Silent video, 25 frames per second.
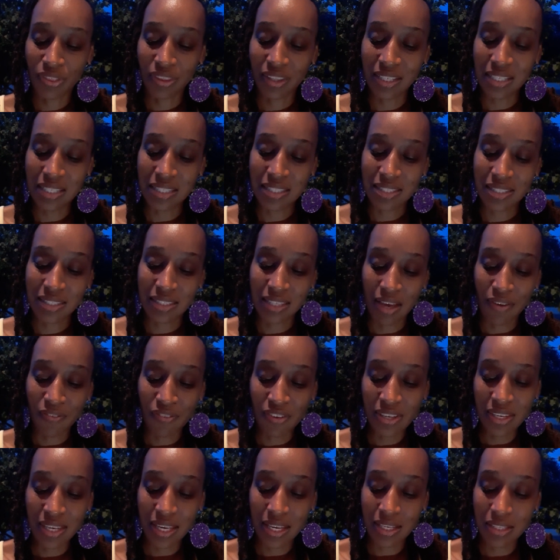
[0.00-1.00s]
the
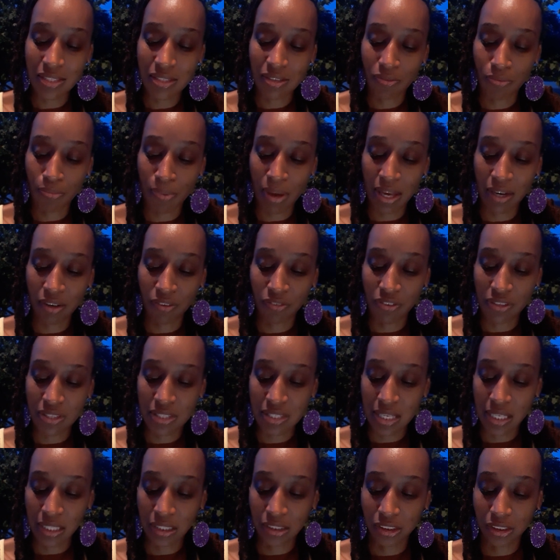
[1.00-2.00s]
7 days of
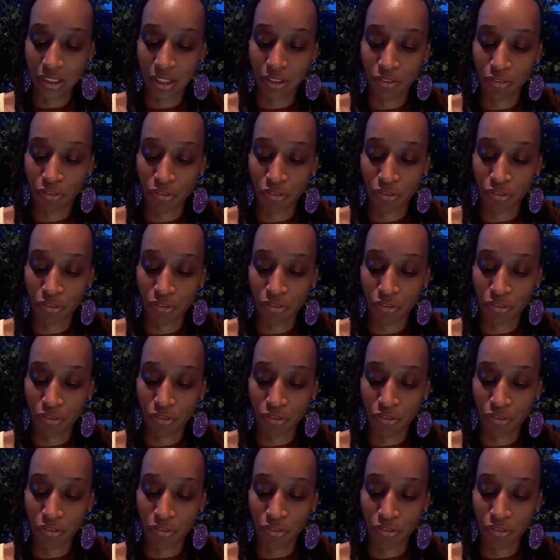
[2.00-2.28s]
manifestation